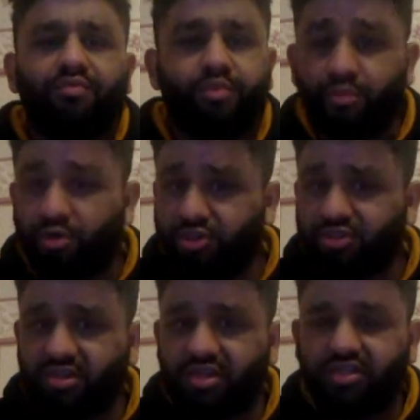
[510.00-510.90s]

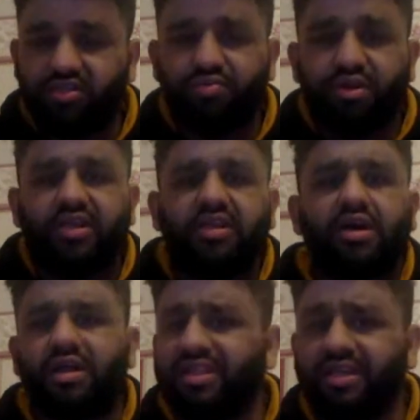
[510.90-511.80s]
promotionally, to break it down,
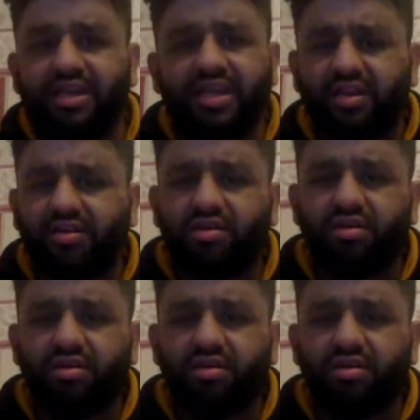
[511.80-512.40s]
I think again,